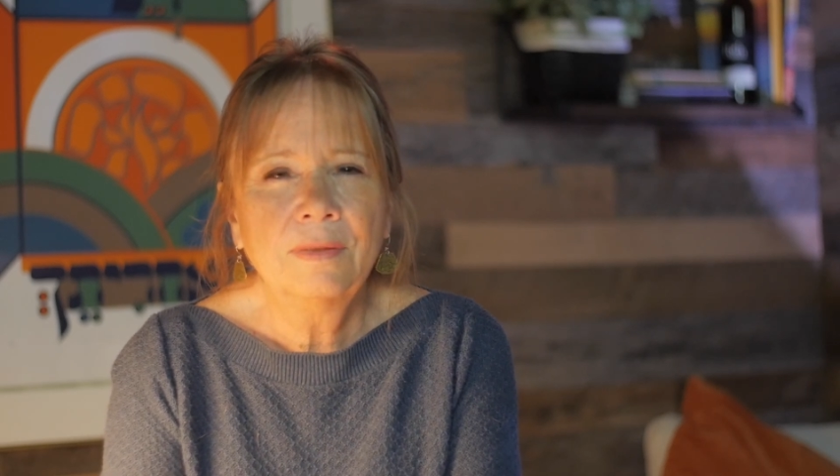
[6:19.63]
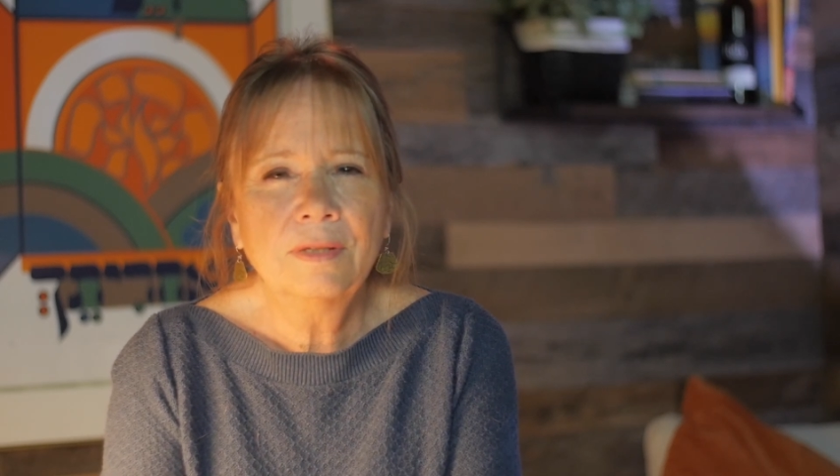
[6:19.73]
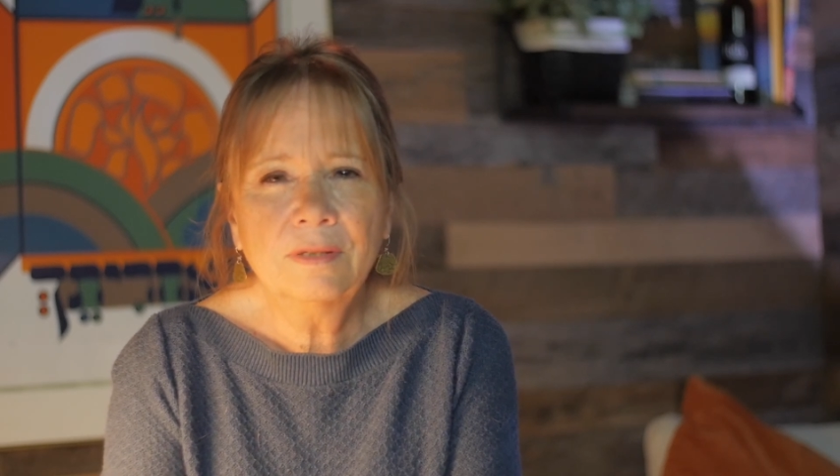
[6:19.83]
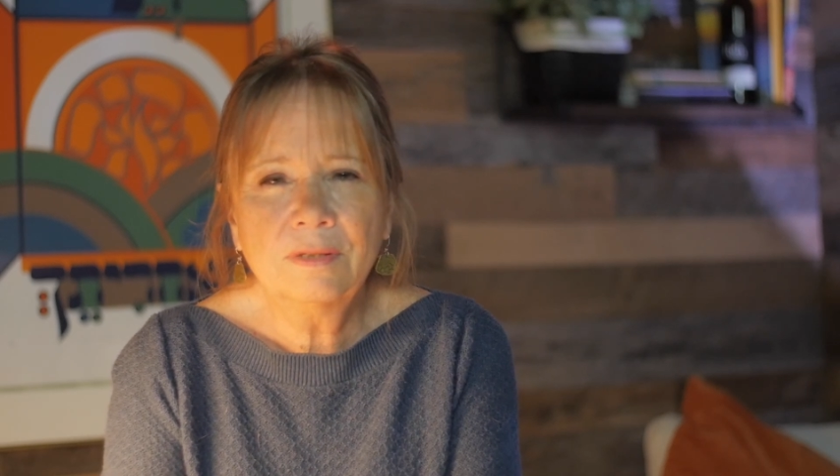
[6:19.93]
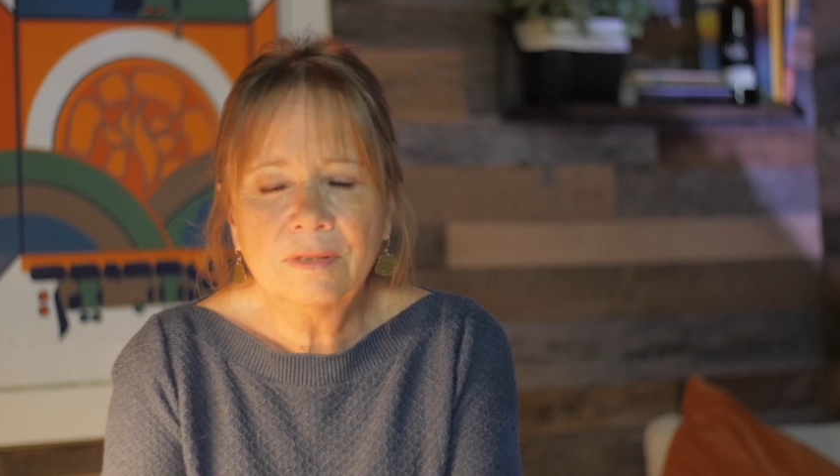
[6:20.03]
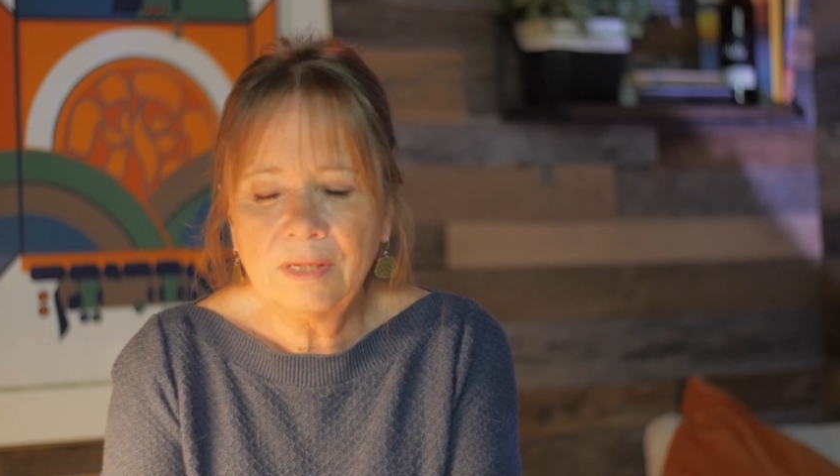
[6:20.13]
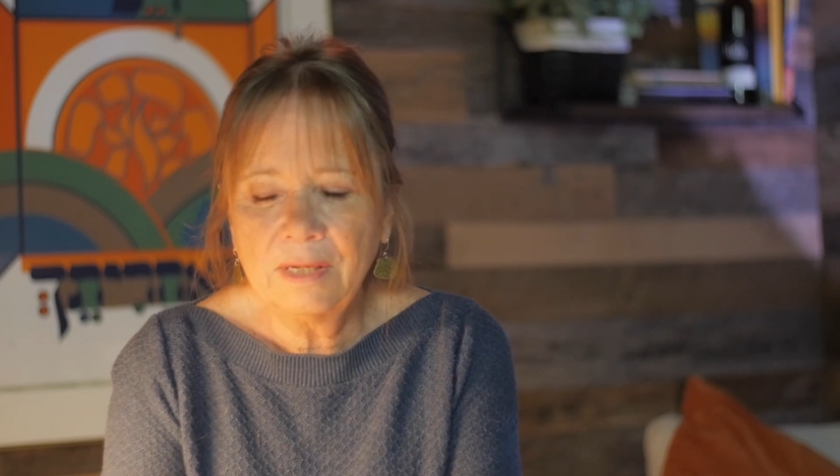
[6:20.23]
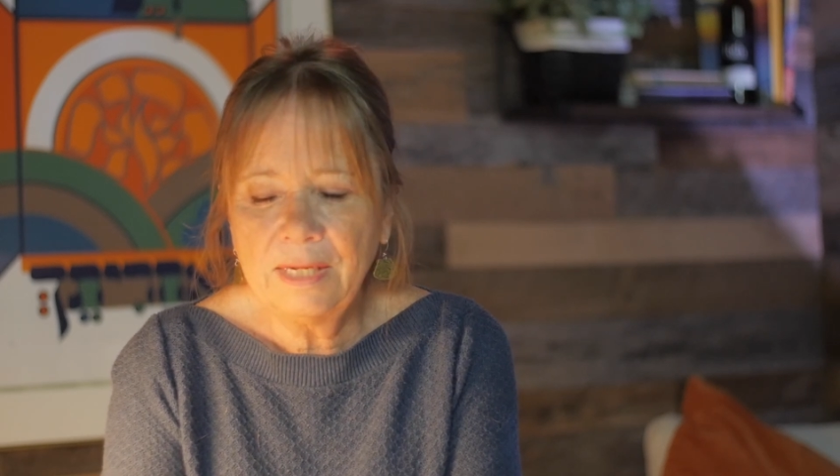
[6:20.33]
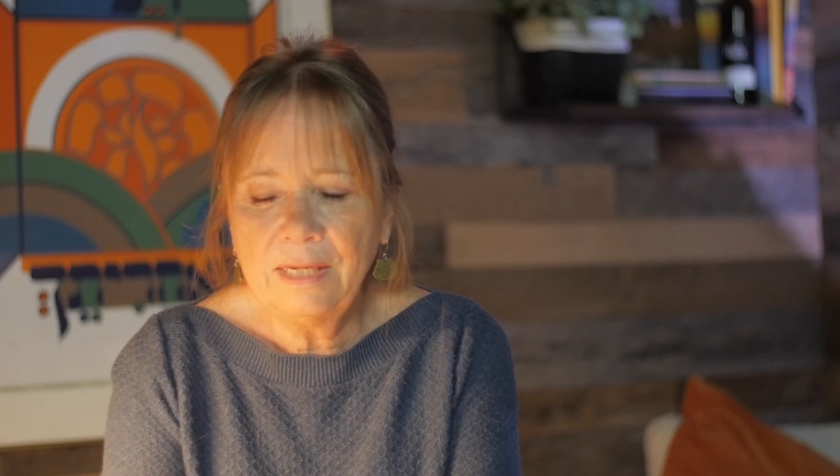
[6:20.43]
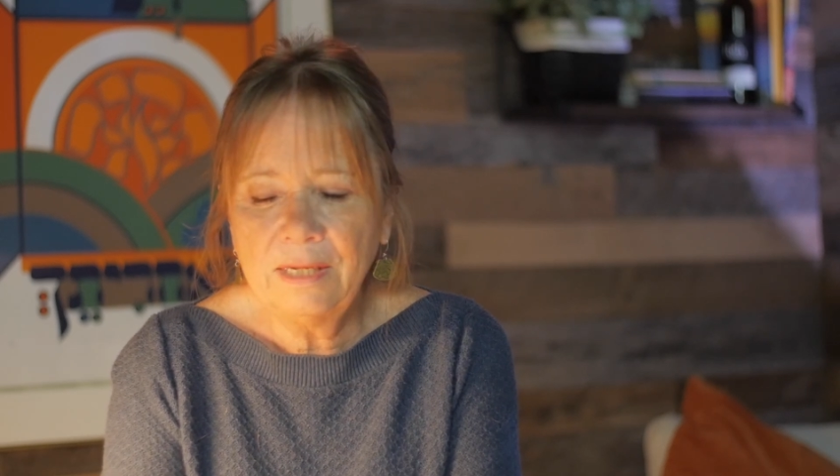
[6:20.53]
this is
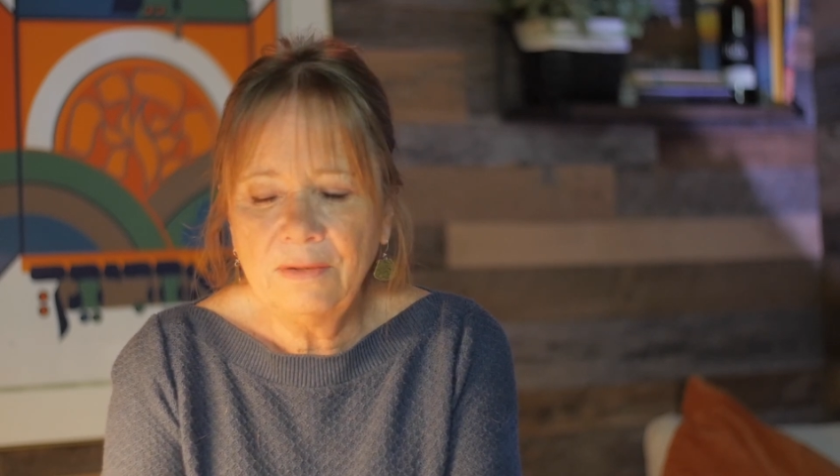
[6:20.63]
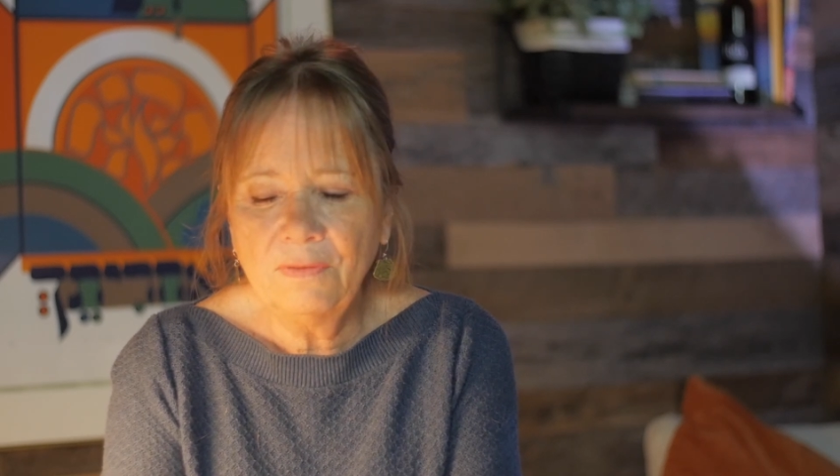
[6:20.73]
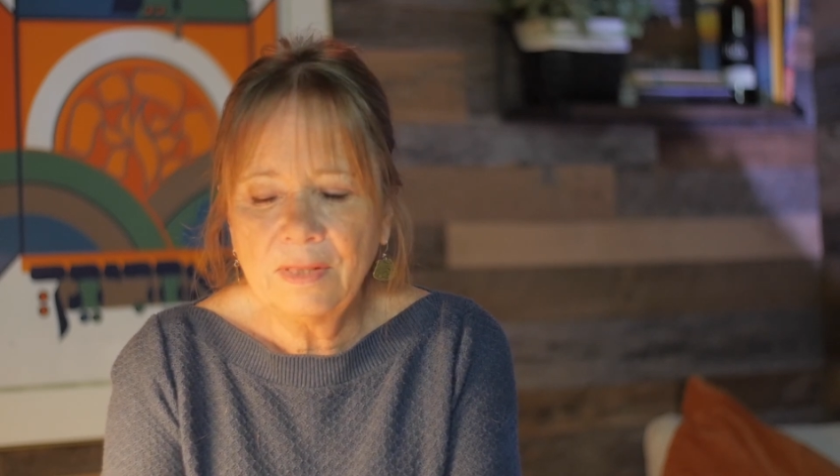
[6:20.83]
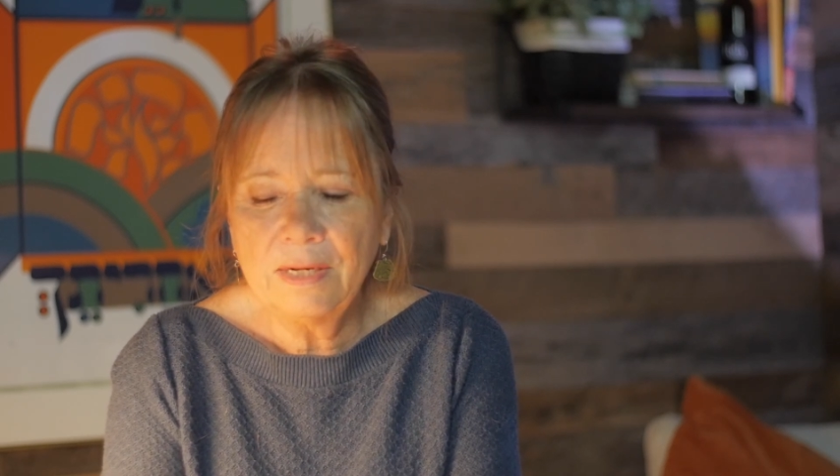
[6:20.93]
the eve